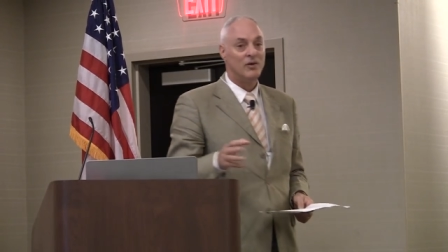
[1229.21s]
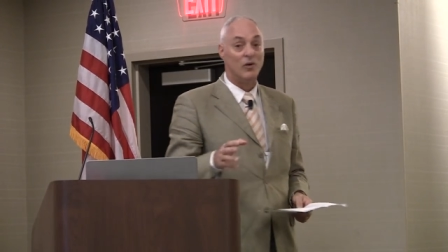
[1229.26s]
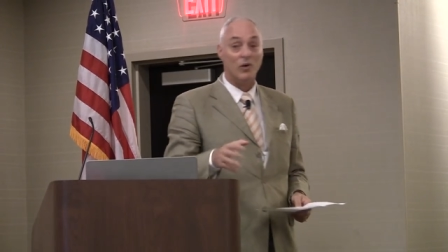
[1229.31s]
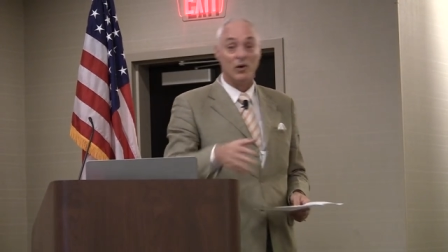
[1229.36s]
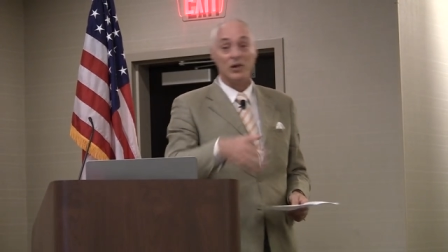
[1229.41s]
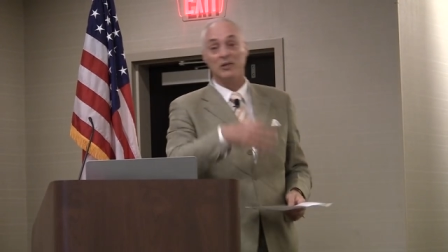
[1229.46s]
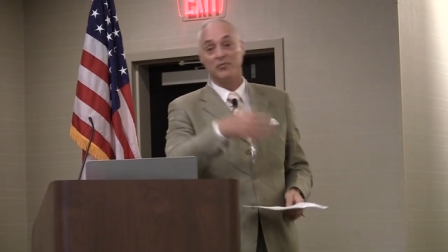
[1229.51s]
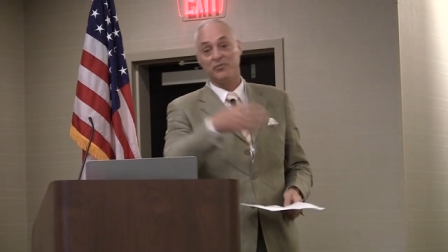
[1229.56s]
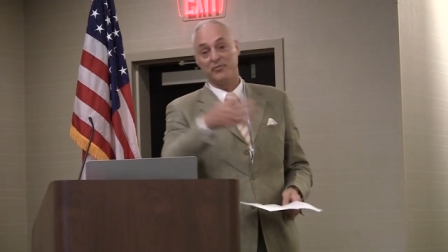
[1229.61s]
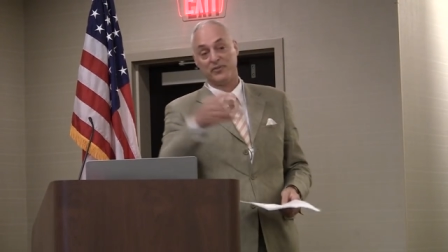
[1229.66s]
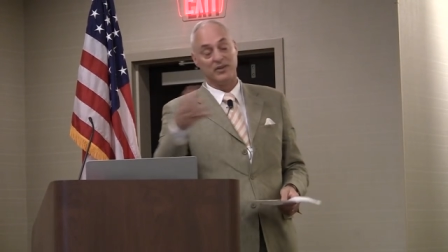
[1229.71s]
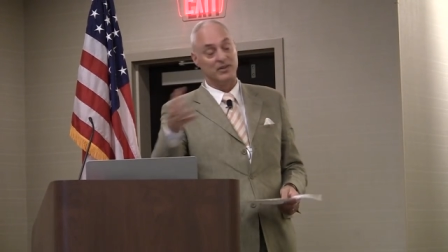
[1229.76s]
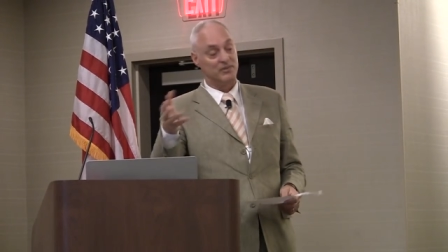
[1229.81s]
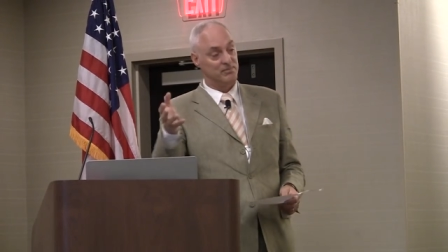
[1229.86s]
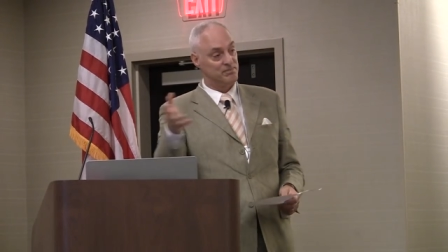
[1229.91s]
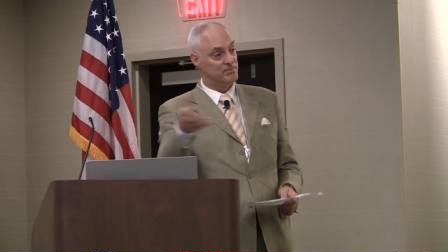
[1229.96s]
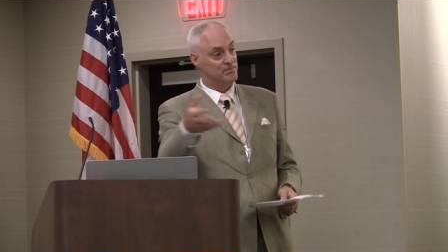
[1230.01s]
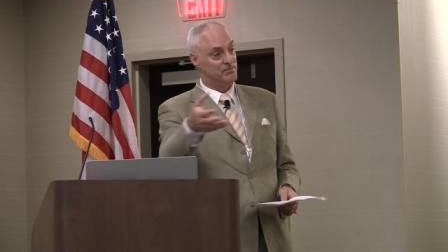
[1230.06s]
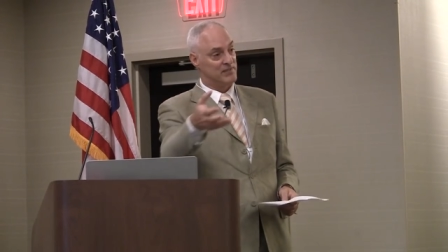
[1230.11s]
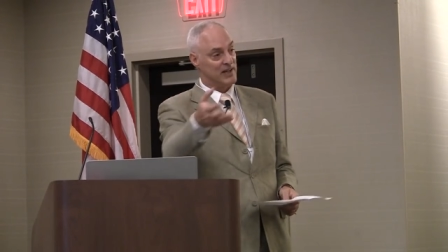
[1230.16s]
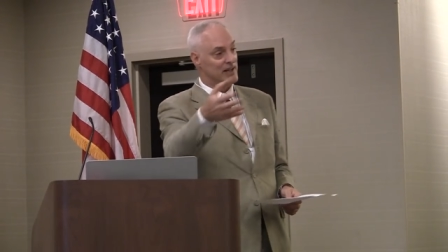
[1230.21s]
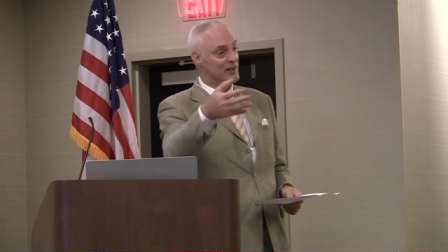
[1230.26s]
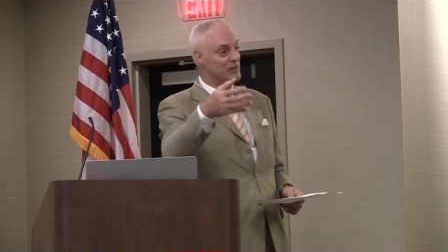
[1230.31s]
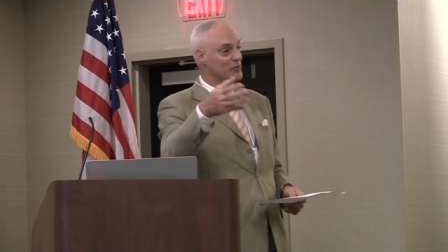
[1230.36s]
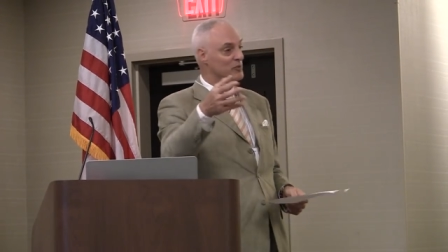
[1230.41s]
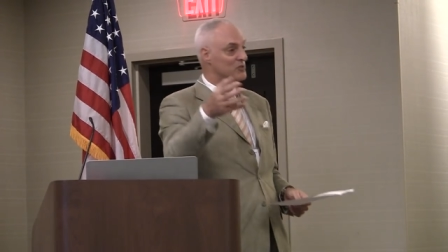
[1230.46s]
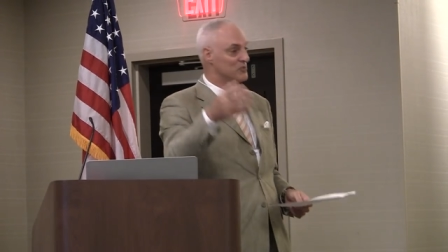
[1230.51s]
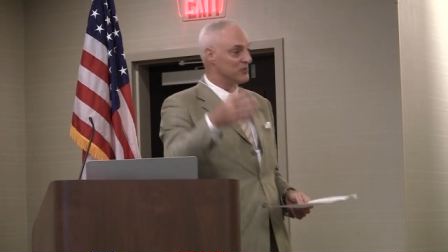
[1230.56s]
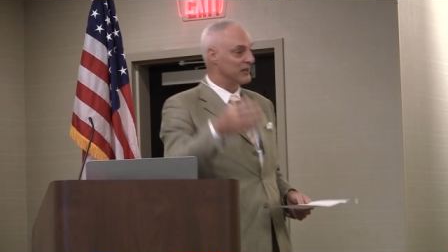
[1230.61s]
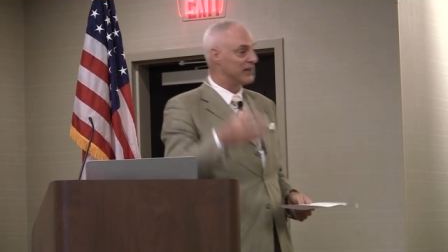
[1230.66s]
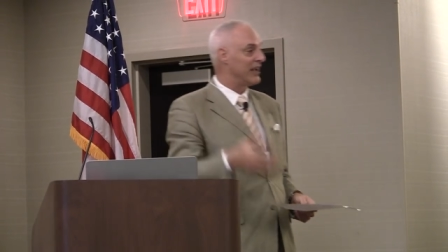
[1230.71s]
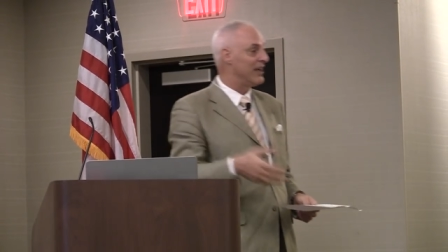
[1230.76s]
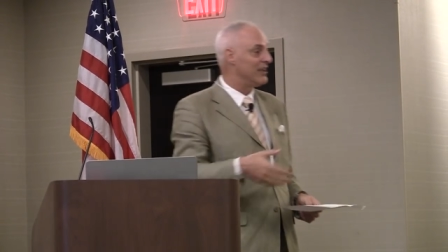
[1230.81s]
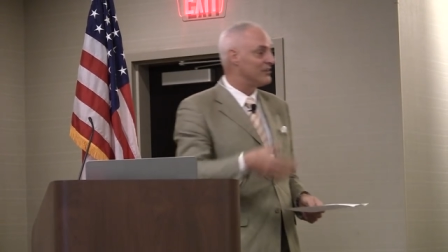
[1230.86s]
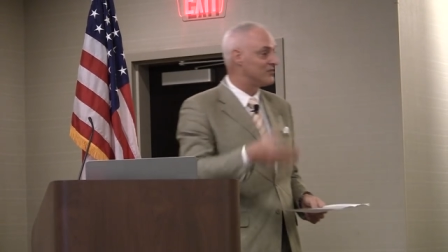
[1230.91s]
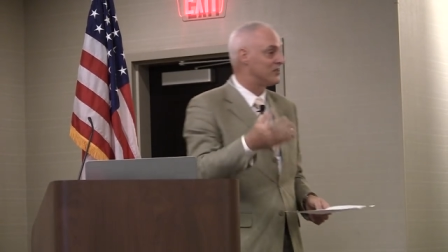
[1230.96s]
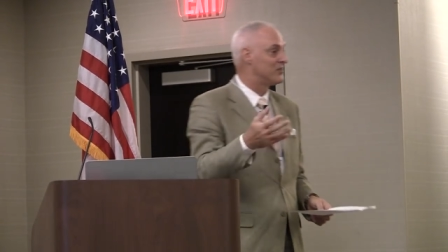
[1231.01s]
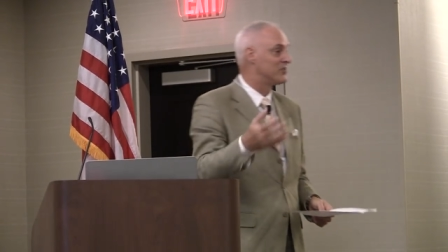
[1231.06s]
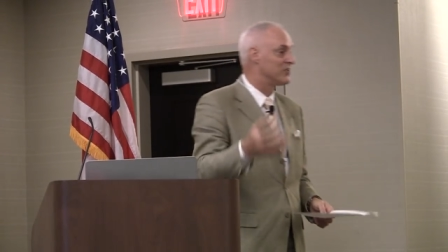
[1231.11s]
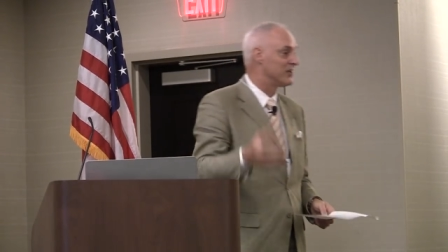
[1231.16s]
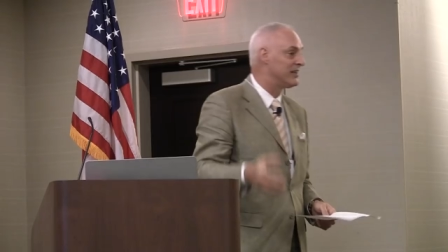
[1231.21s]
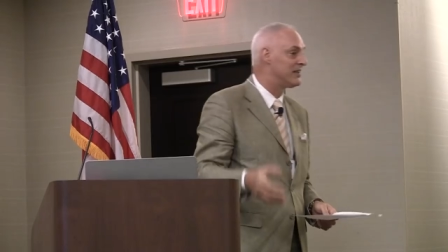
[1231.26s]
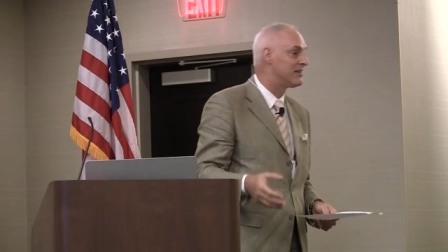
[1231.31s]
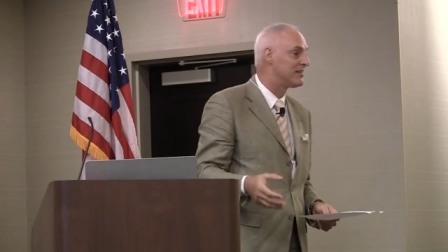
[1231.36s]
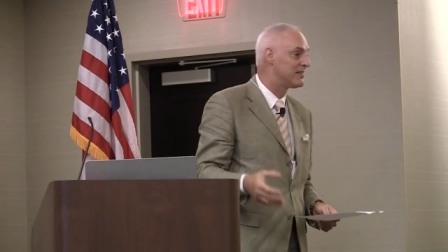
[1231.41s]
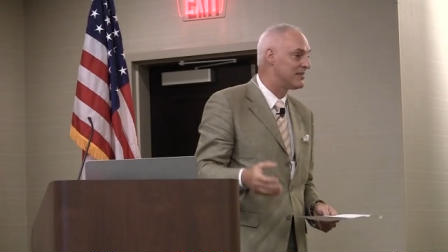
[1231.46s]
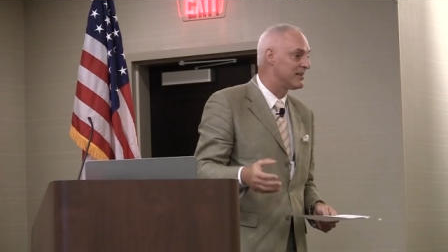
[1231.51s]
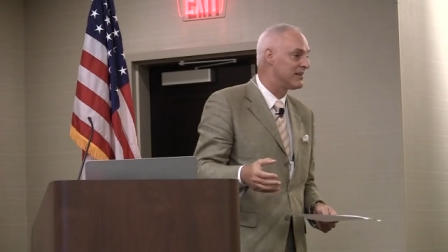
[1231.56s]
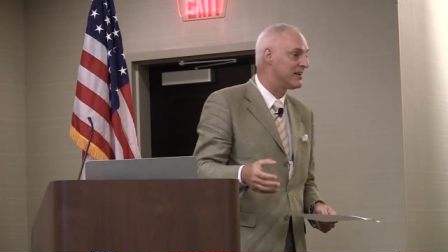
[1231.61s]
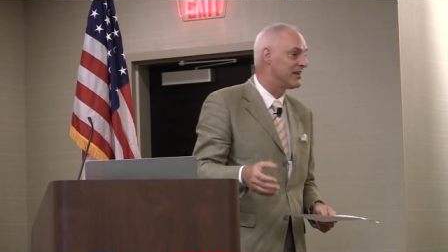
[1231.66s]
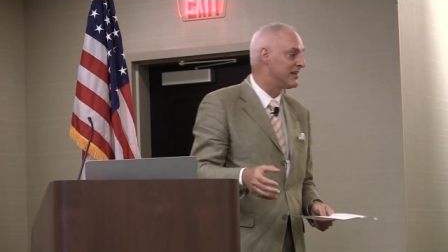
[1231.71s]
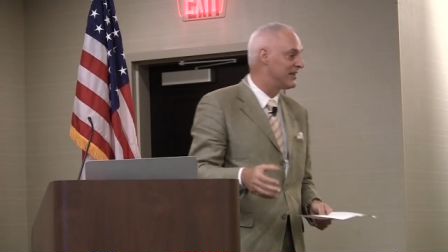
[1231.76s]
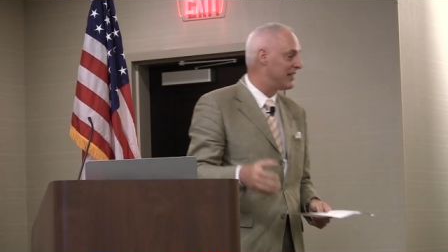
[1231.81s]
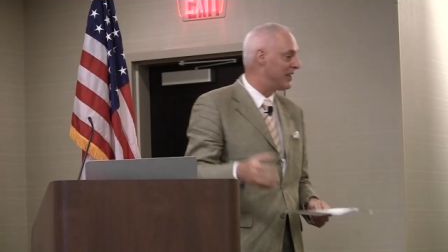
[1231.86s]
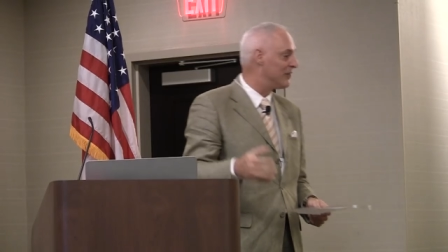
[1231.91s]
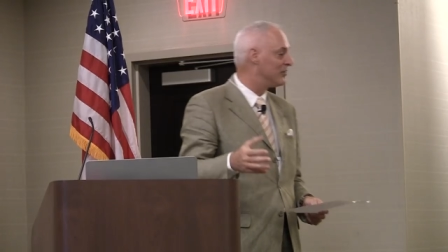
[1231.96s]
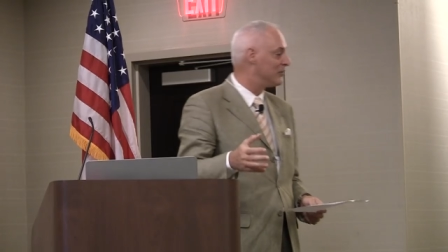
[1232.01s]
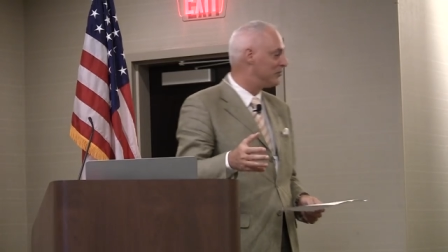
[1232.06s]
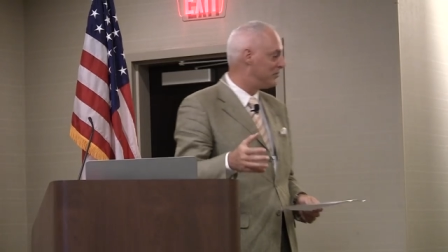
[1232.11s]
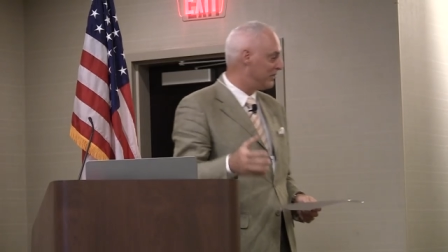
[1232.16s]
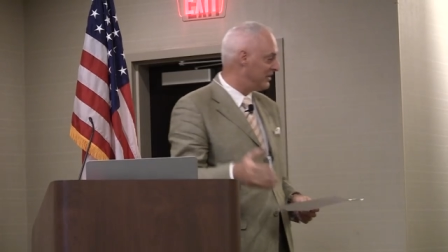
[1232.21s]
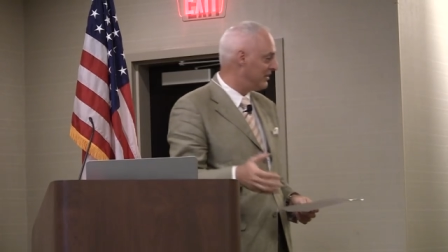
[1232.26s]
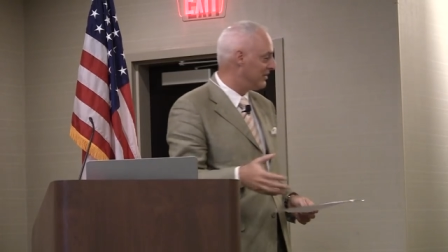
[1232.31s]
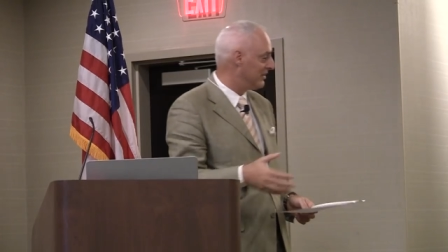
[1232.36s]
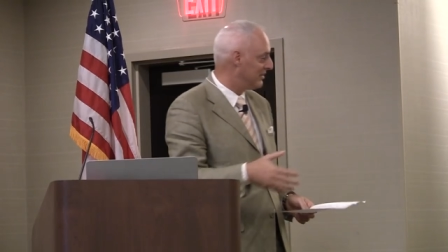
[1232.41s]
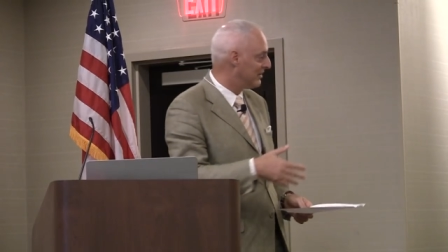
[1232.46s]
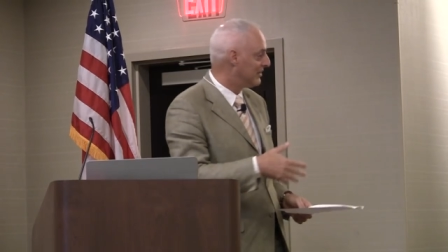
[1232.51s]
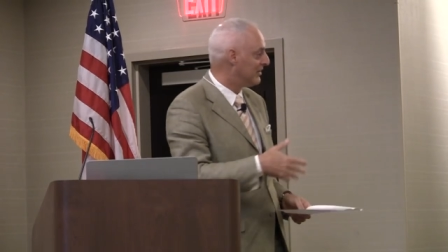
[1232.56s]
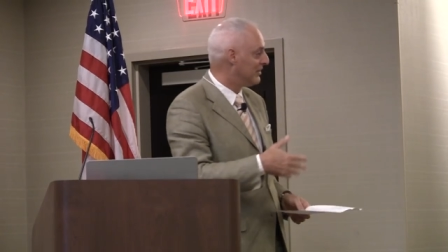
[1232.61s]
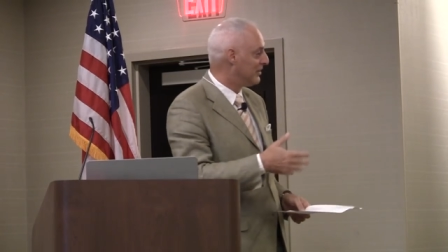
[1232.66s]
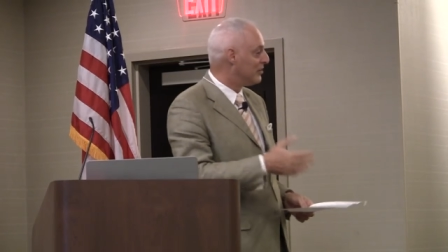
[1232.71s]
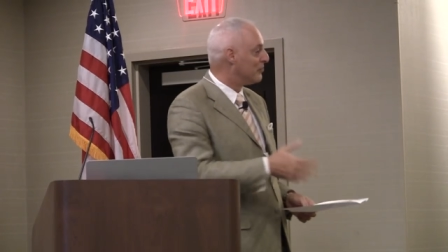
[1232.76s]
Or if the town was recalcitrant, uh, they would be